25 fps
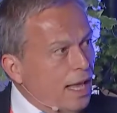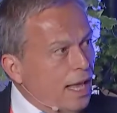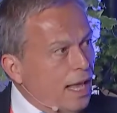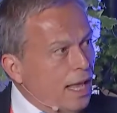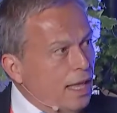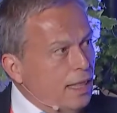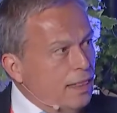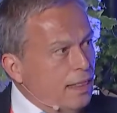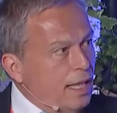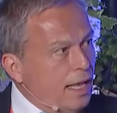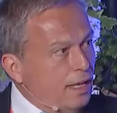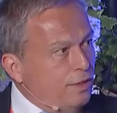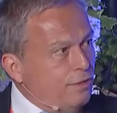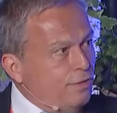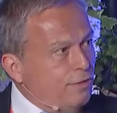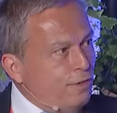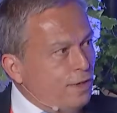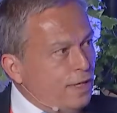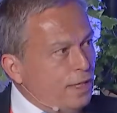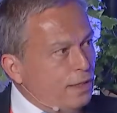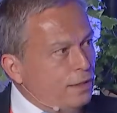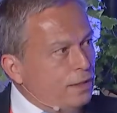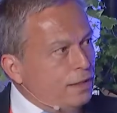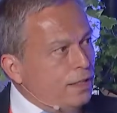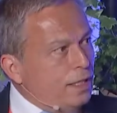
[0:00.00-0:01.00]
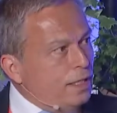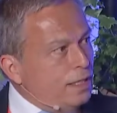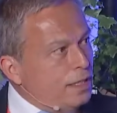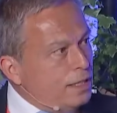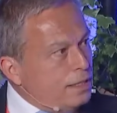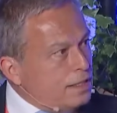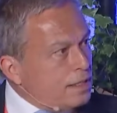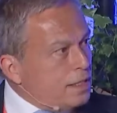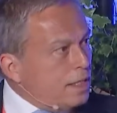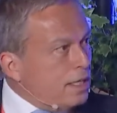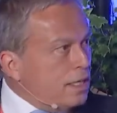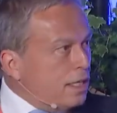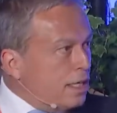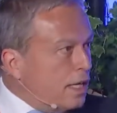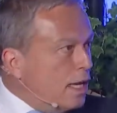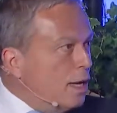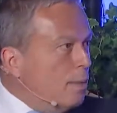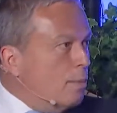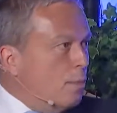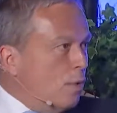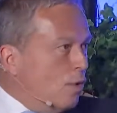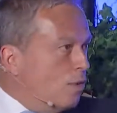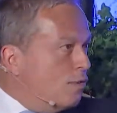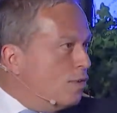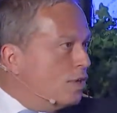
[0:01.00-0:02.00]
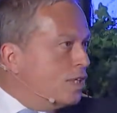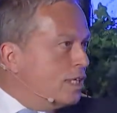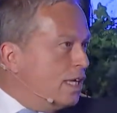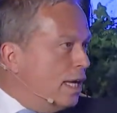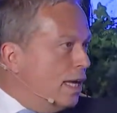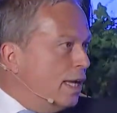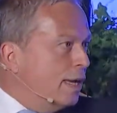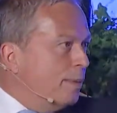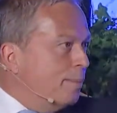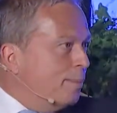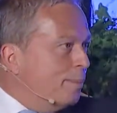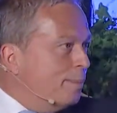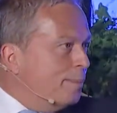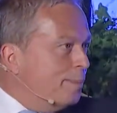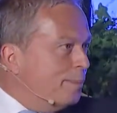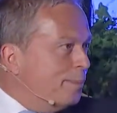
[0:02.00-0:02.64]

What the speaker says: in that field, and it's going to come over time.